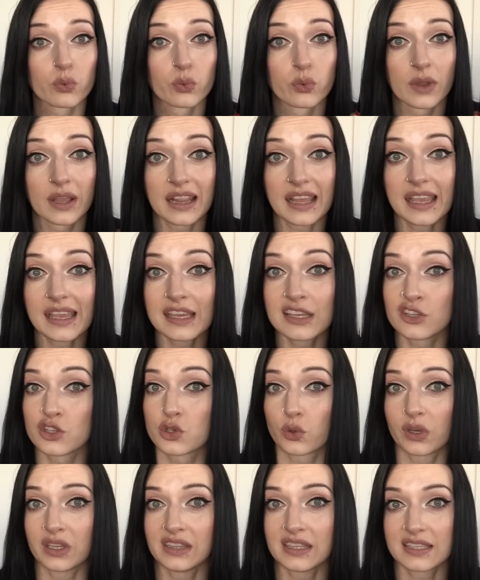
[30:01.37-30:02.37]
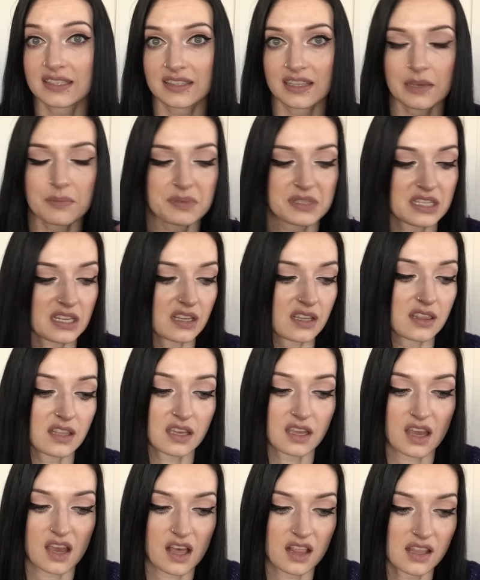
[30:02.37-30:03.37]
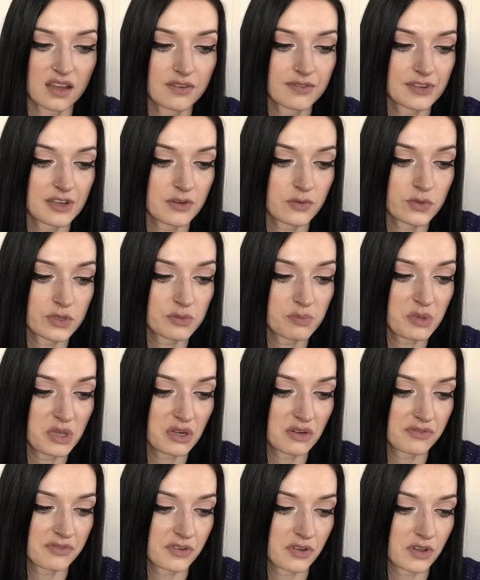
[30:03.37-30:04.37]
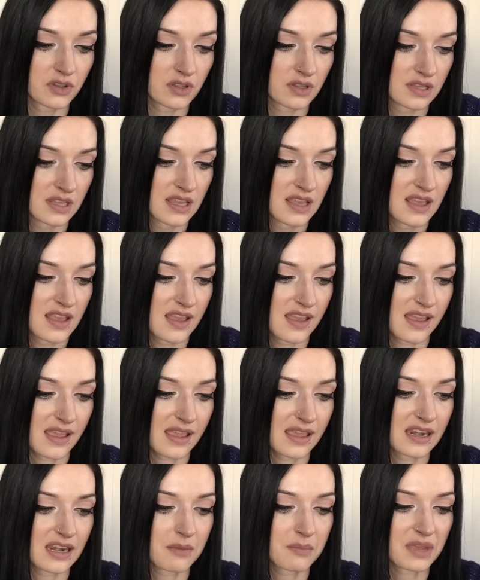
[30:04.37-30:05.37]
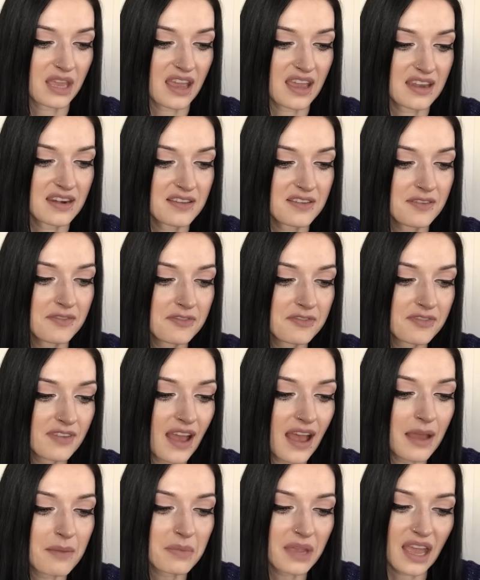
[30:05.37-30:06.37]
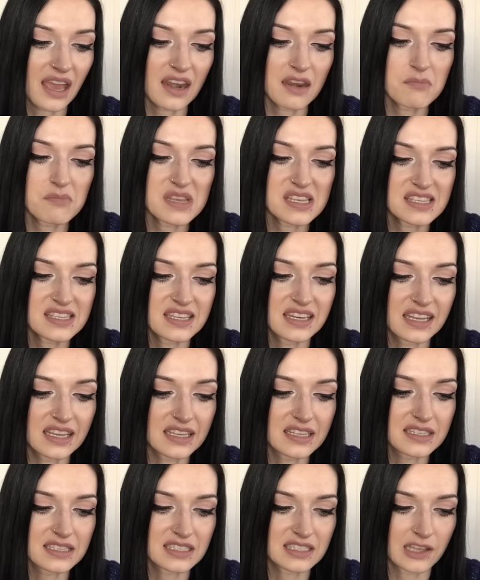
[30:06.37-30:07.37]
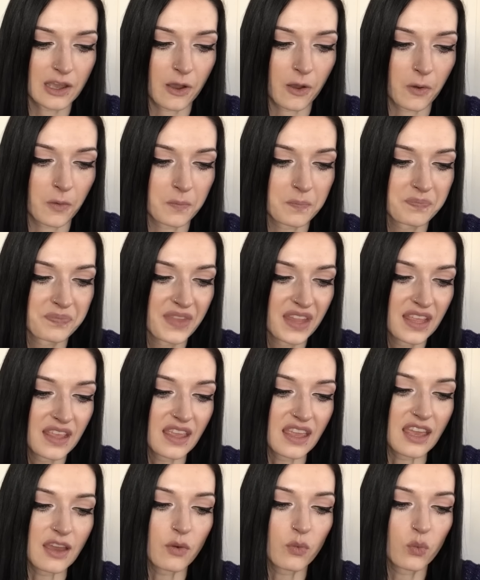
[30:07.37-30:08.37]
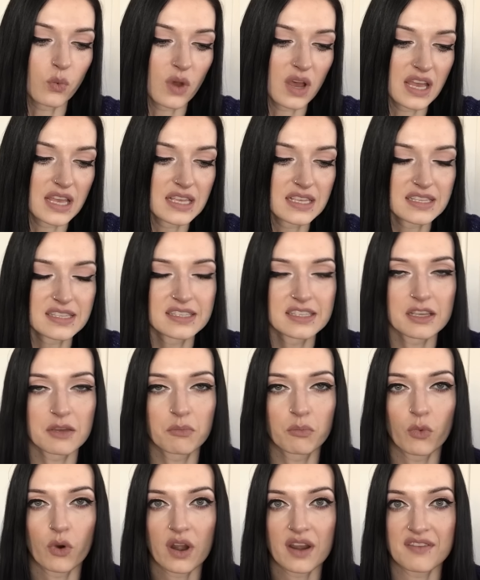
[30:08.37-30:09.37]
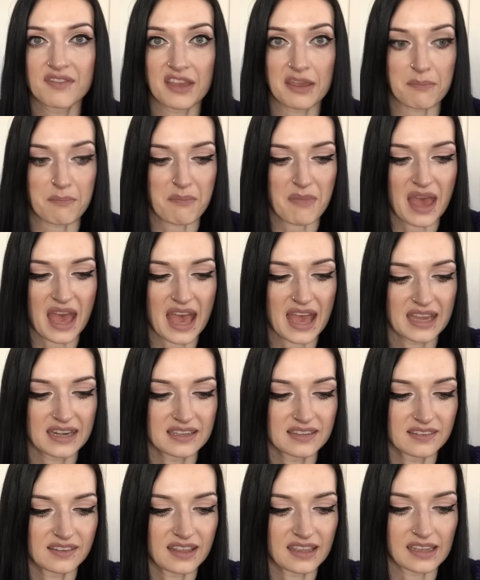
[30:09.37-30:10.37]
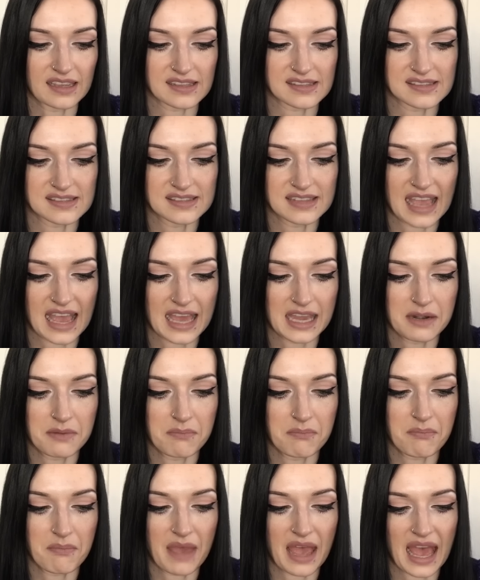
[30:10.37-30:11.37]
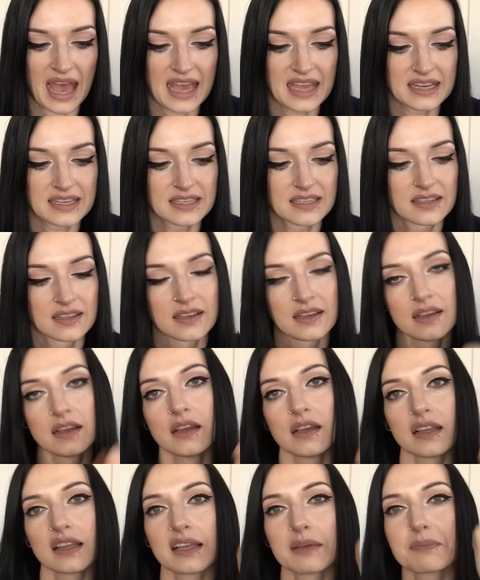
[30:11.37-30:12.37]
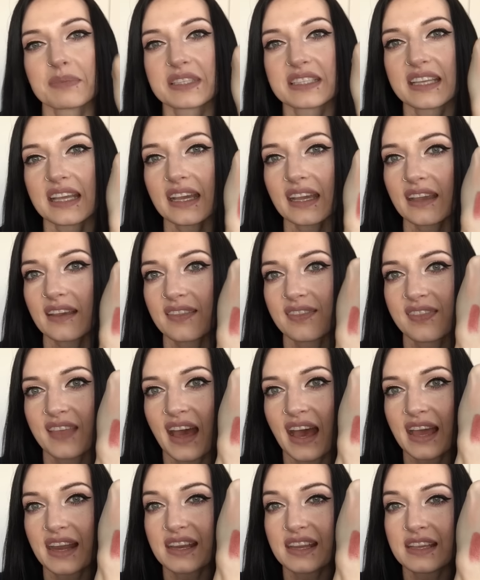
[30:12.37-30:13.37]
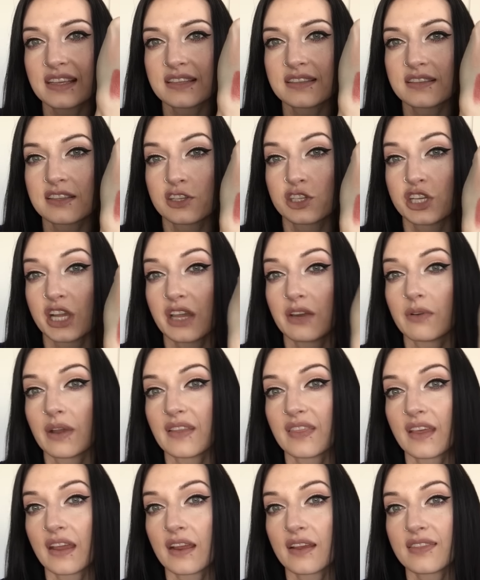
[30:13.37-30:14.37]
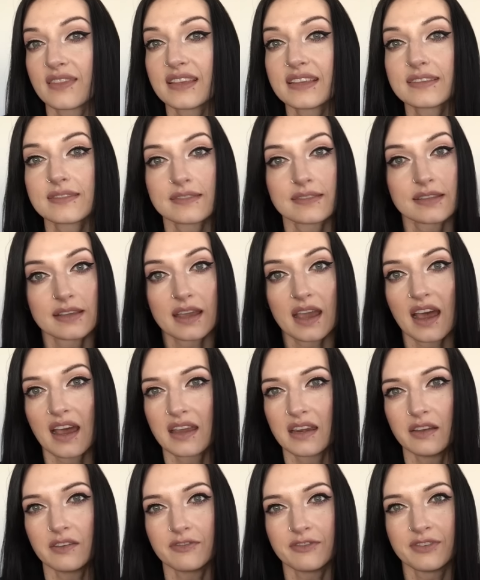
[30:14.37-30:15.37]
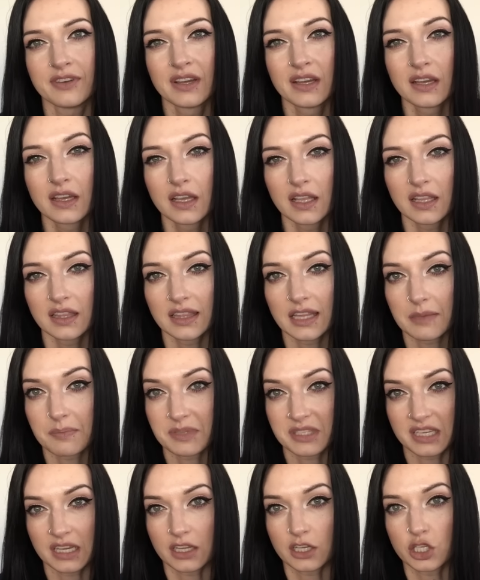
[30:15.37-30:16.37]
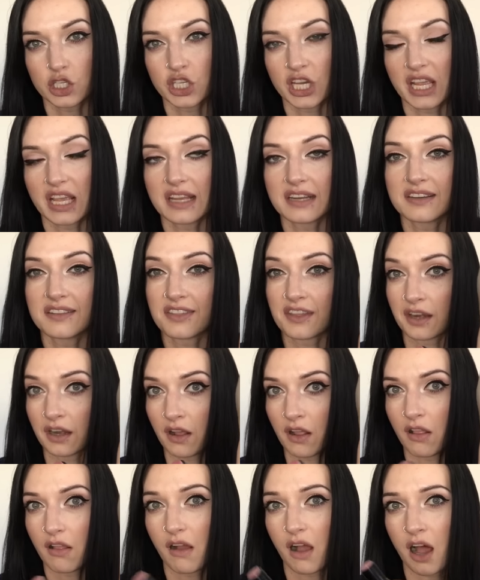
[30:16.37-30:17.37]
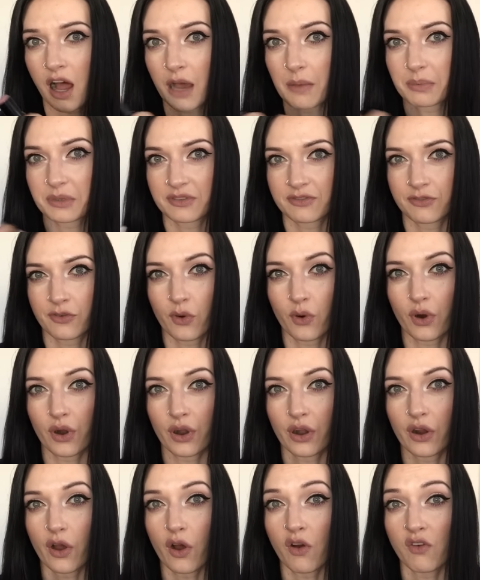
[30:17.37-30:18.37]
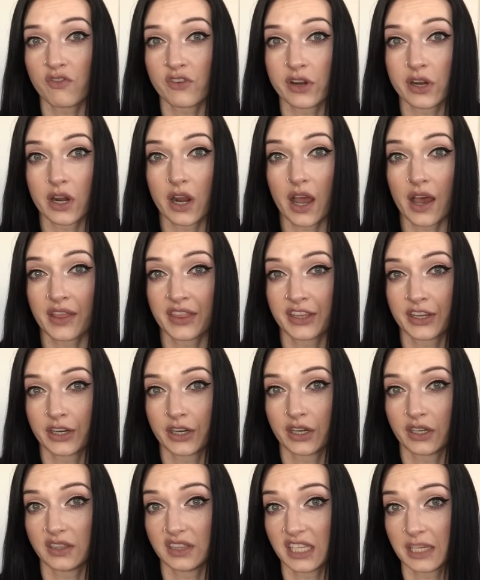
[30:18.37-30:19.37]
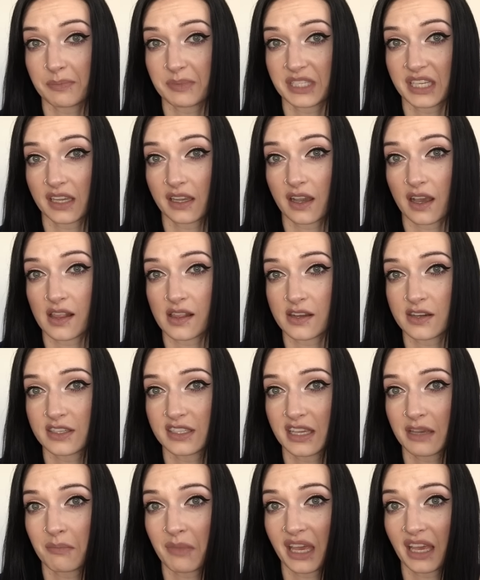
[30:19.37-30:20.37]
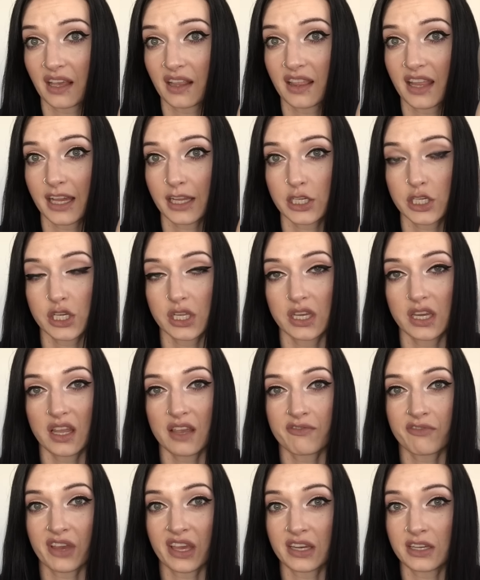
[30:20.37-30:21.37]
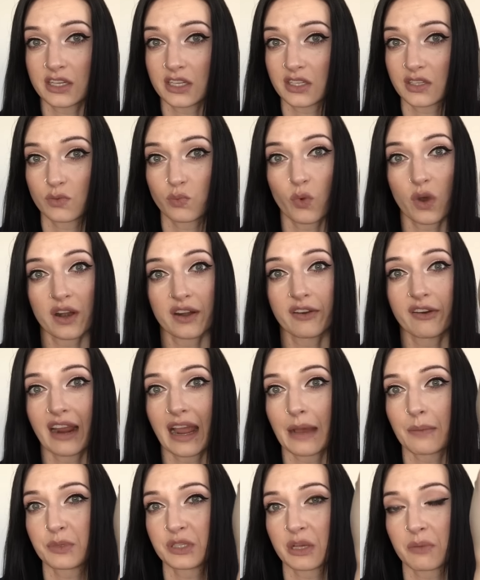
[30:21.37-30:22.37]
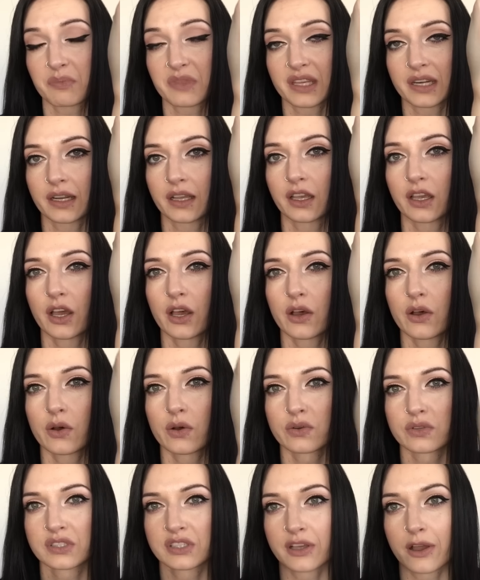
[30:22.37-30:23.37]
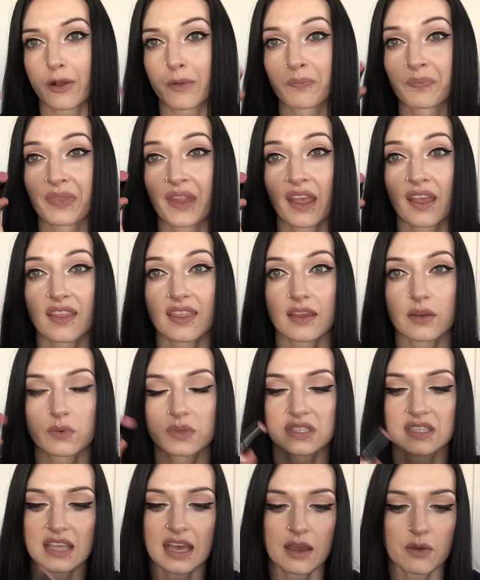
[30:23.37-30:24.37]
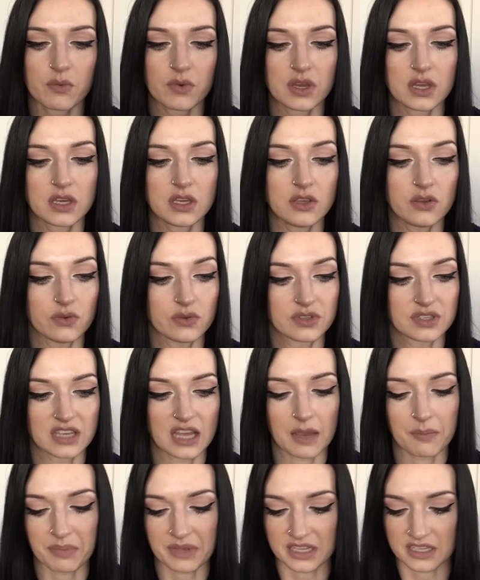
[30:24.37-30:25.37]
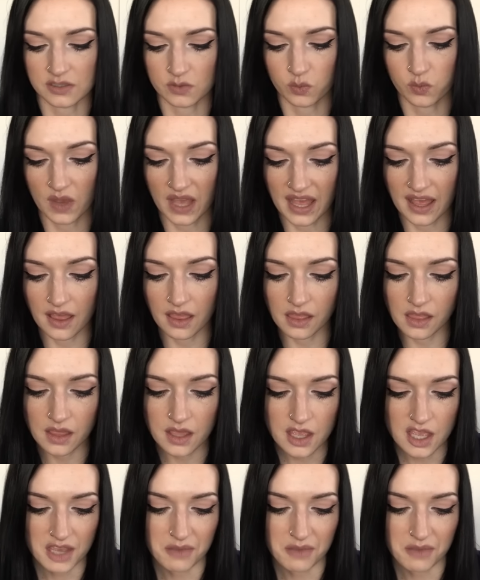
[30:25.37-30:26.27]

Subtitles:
really enjoyed this lipstick. The color of it was beautiful, and I'm kind of missing it. So it was more of a matte, like a satin matte lipstick. That is the shade right there. This is the kind of lipstick shade that I'll opt for over other lipstick colors in my collection if I just want to grab something and go. So there was that one used up as well.